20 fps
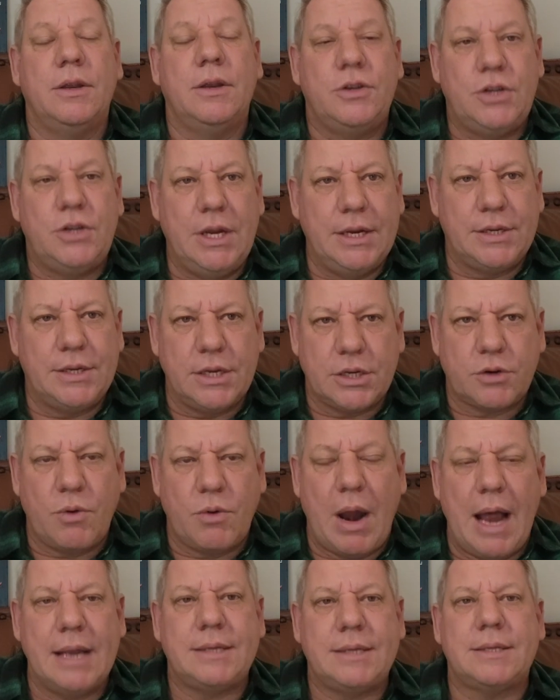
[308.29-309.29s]
Jesus
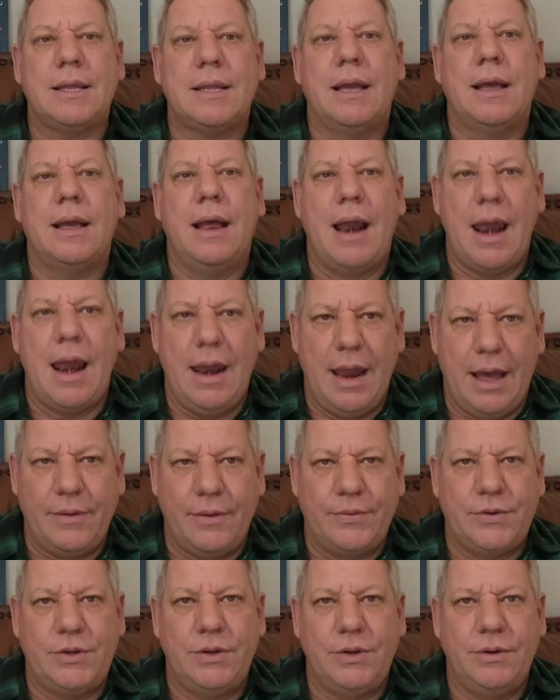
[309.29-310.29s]
Christ
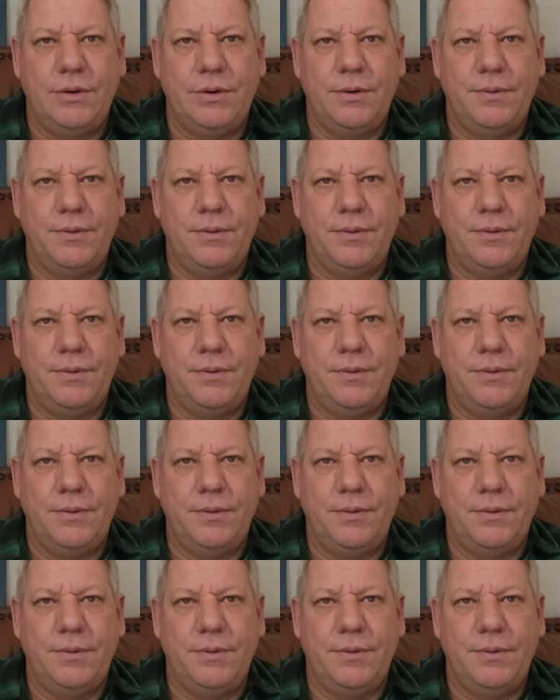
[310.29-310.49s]
loves you.